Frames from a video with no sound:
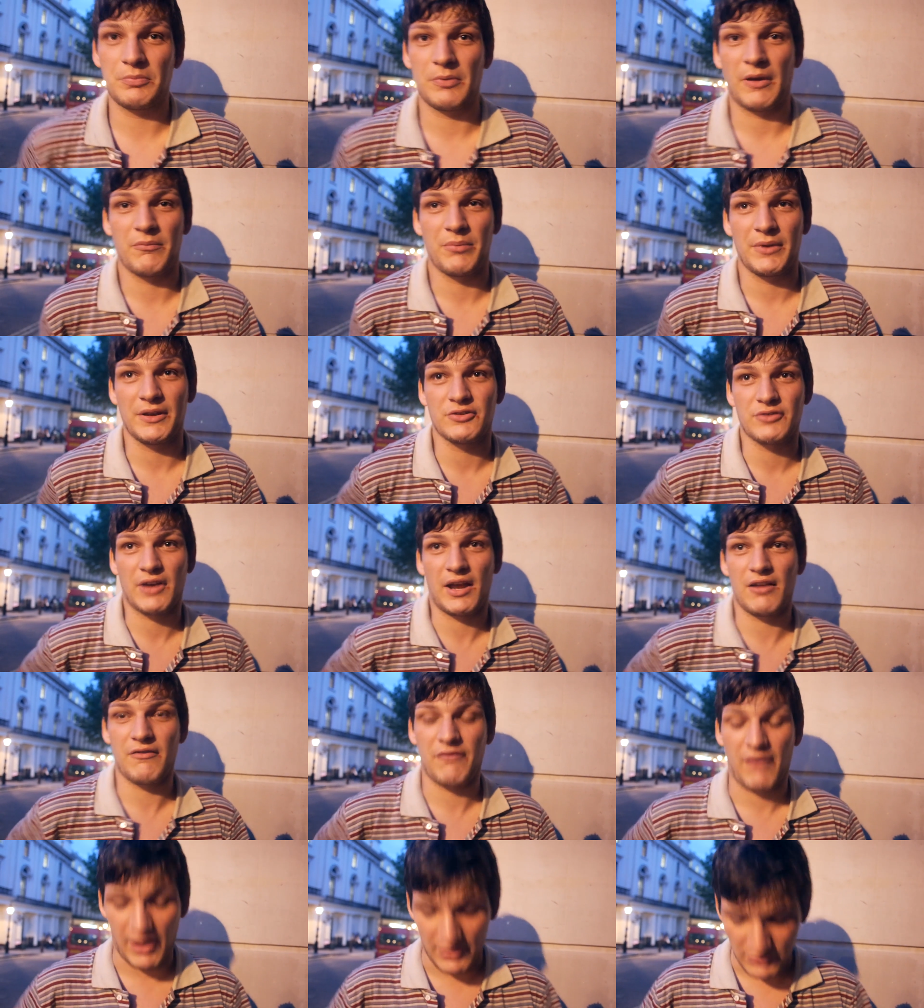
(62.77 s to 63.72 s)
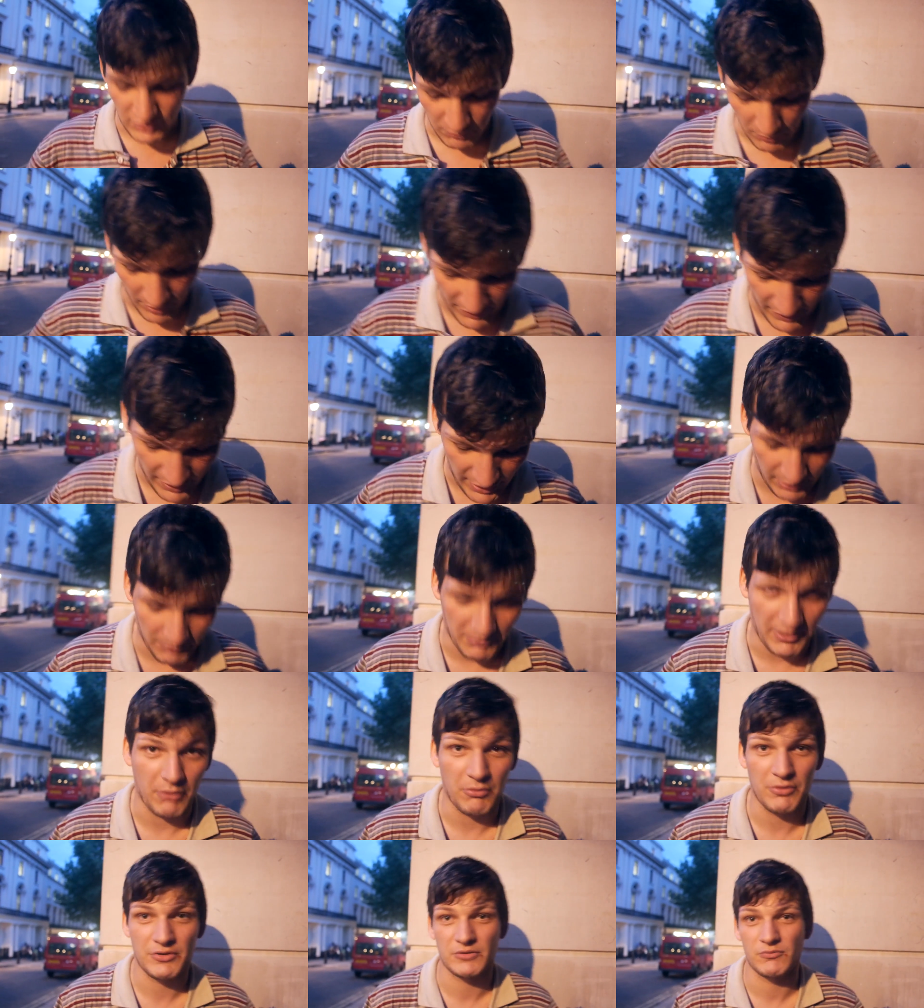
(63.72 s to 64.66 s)
I've been trying to find somewhere that helped
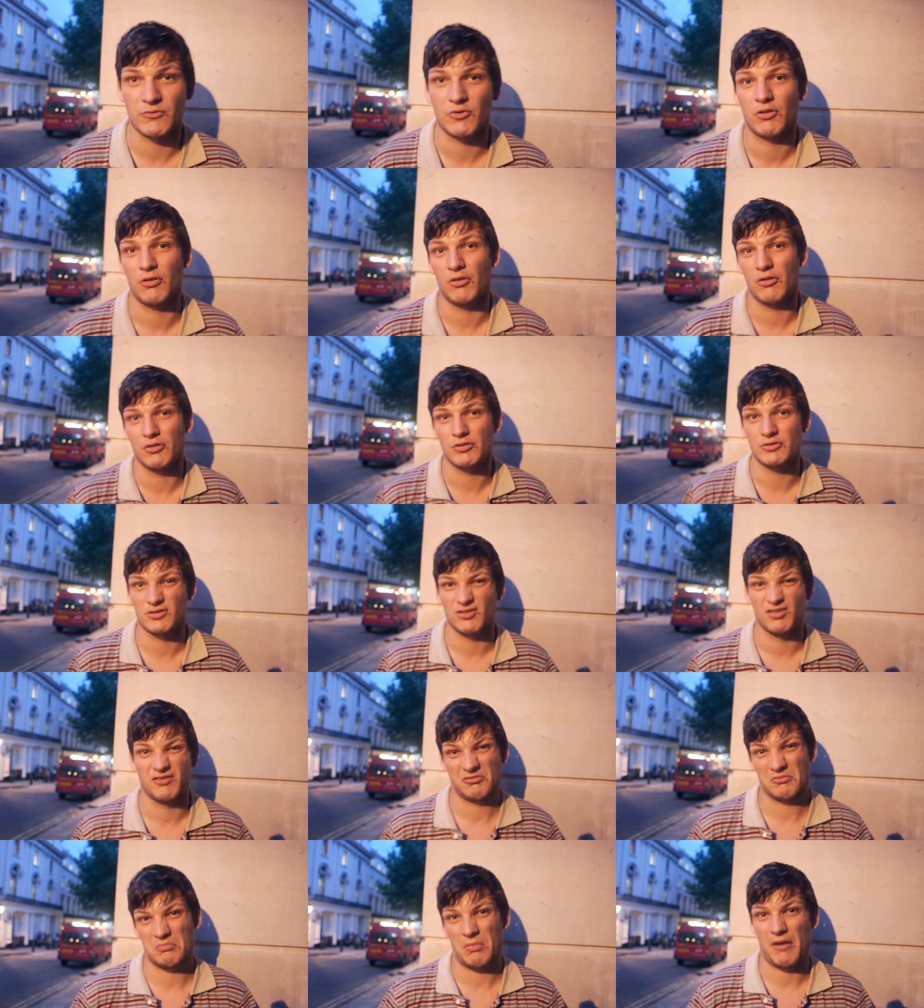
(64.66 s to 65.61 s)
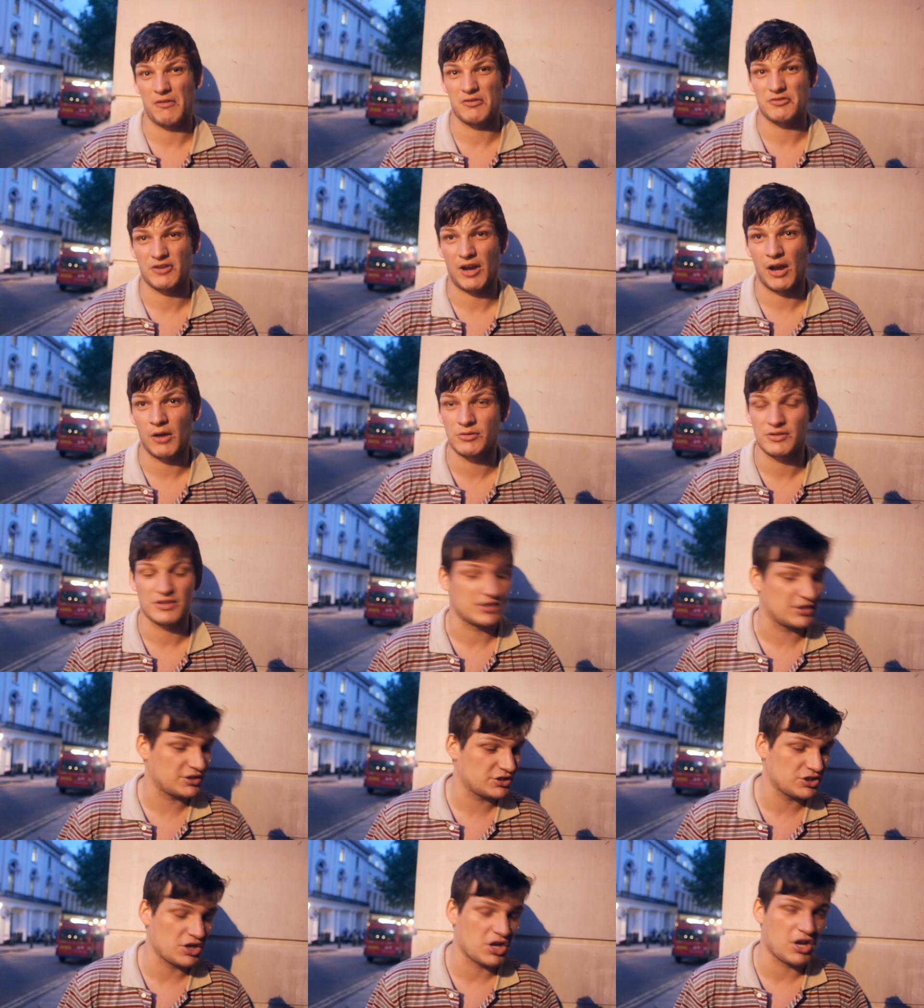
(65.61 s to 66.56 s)
me out with some clothes, enough for a pair of trousers
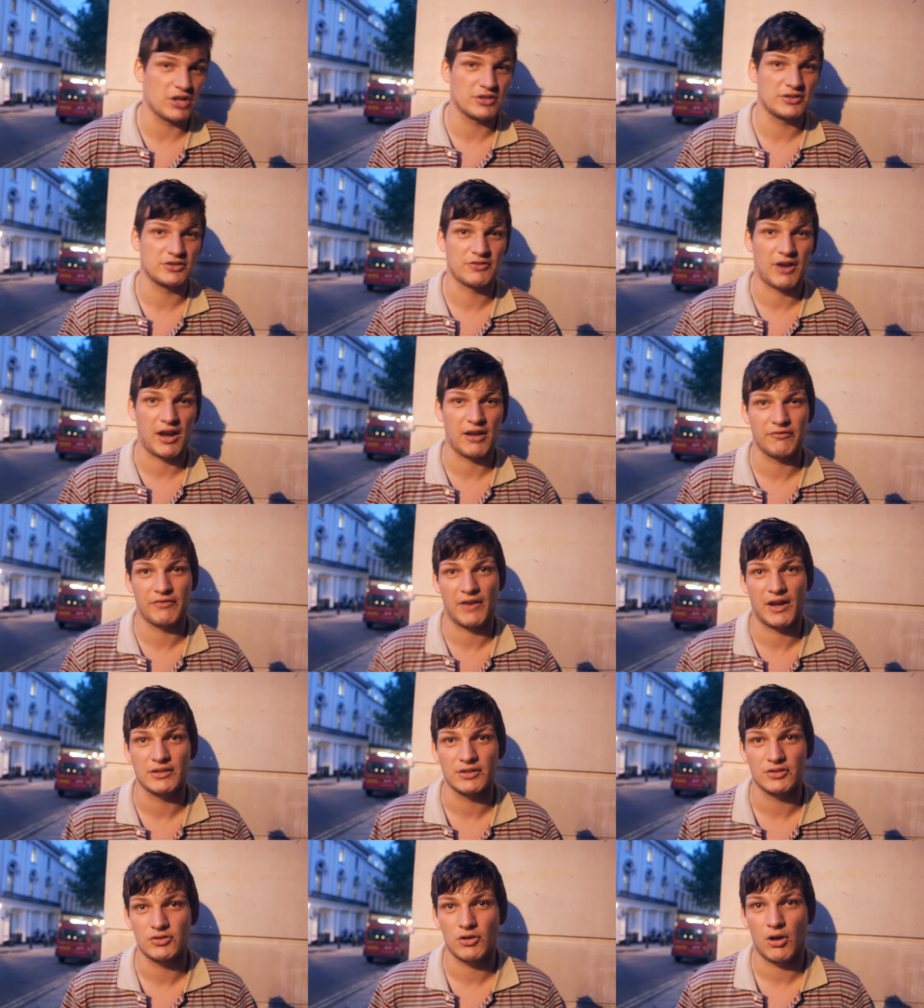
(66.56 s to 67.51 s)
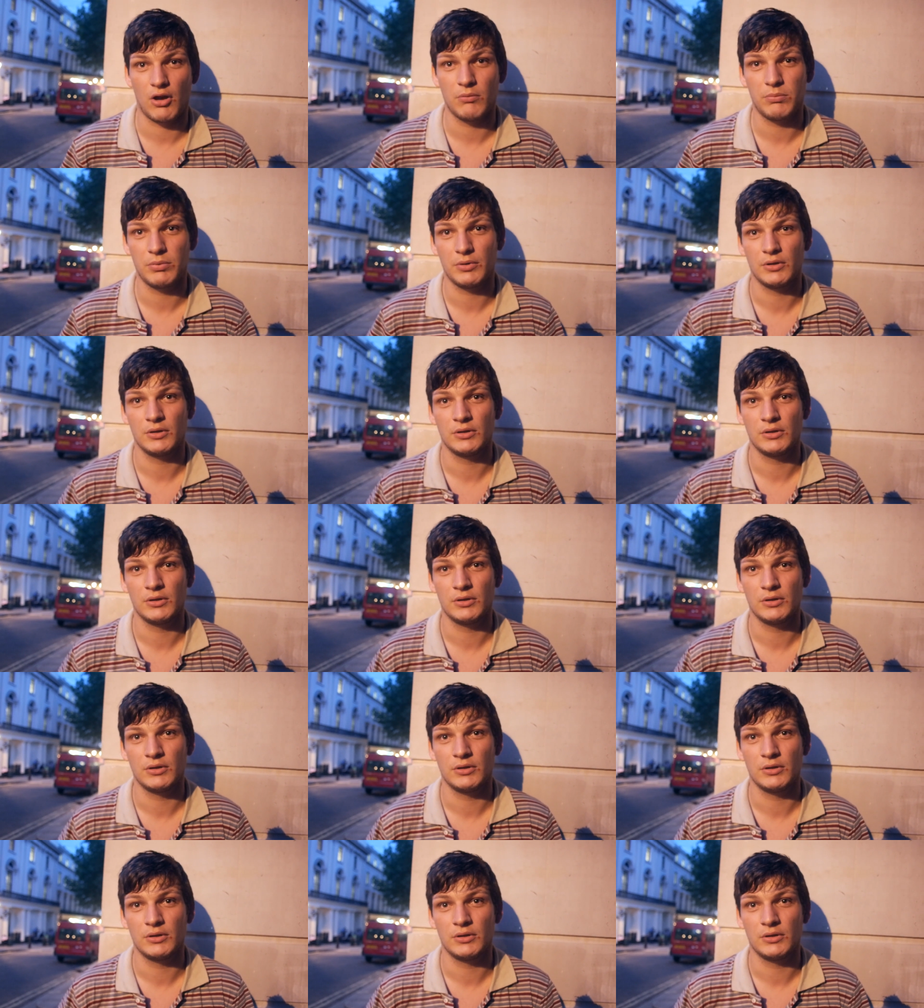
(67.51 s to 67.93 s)
and a shirt to try and find a job.